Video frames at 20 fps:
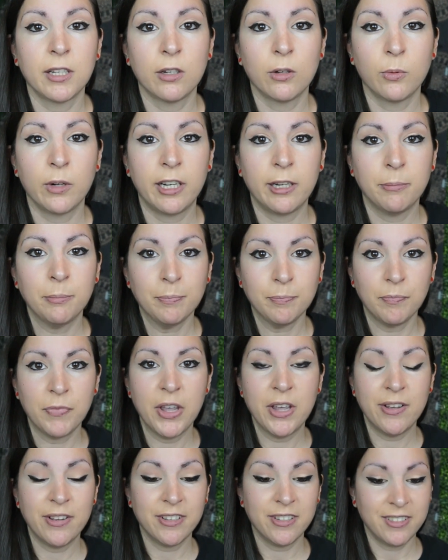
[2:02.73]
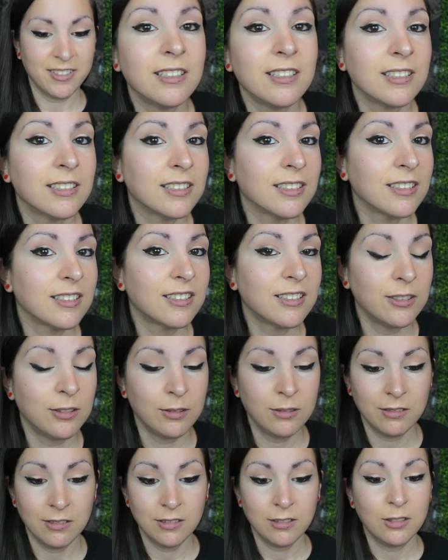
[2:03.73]
it away. Doesn't look
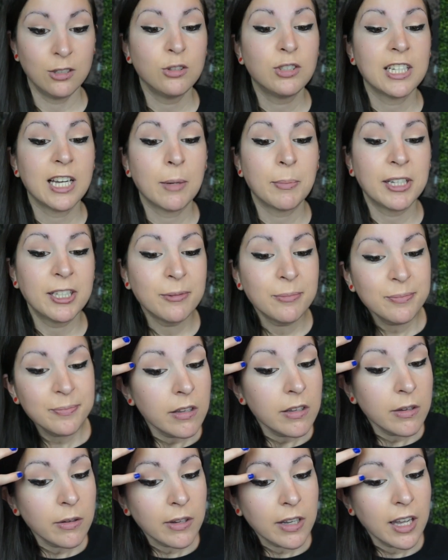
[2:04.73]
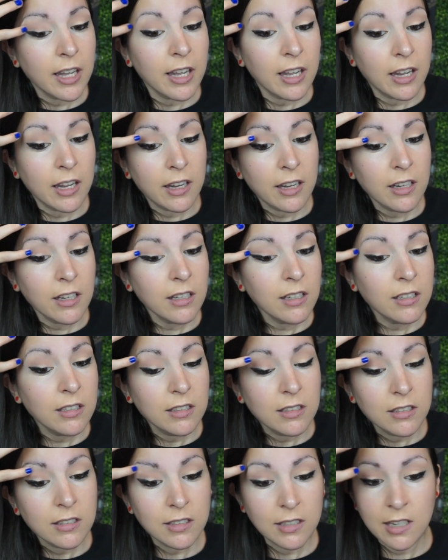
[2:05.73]
too shabby. Okay,
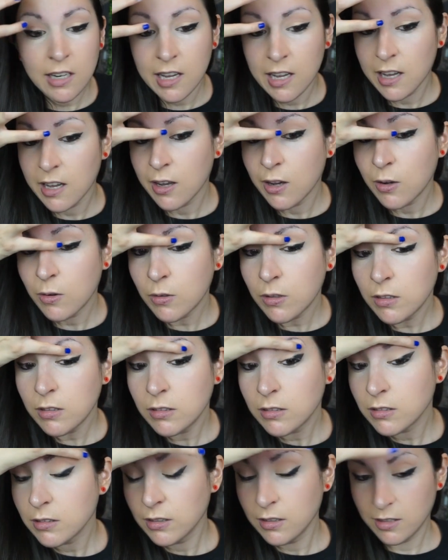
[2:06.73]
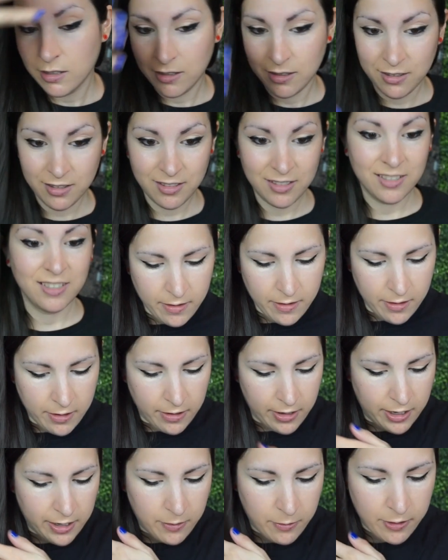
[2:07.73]
now, all
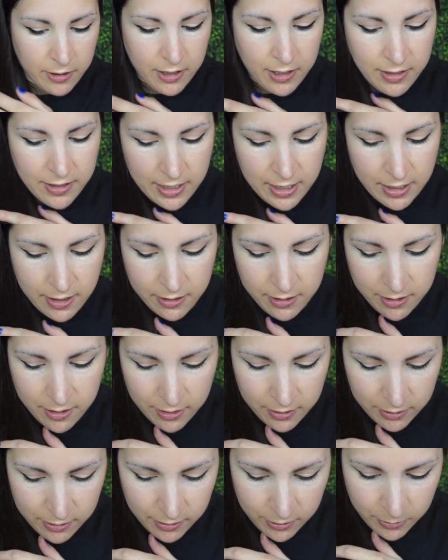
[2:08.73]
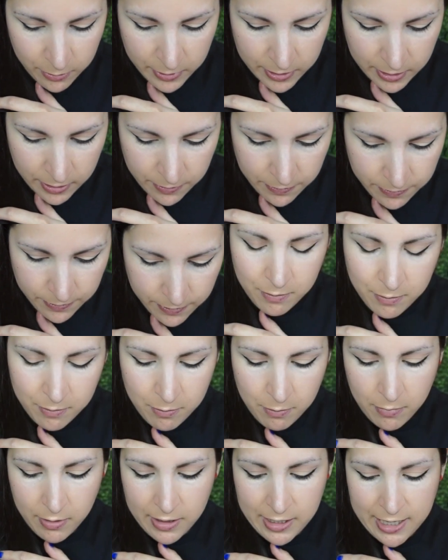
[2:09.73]
right, we're gonna take a little bit of
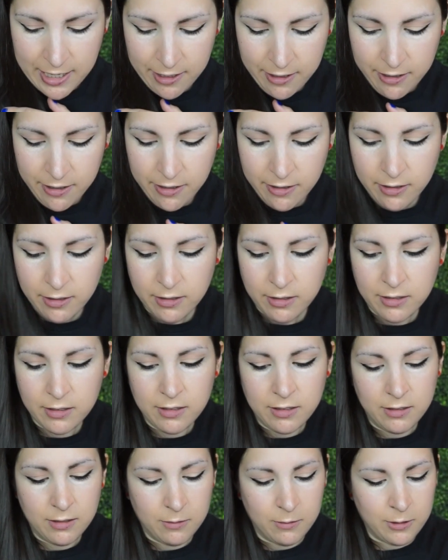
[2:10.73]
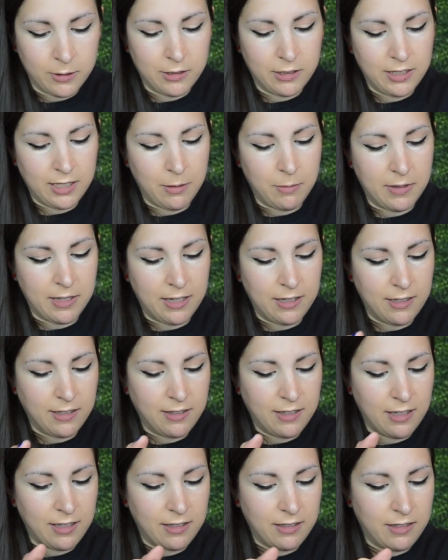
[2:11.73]
black. Well, I'll say black, it's like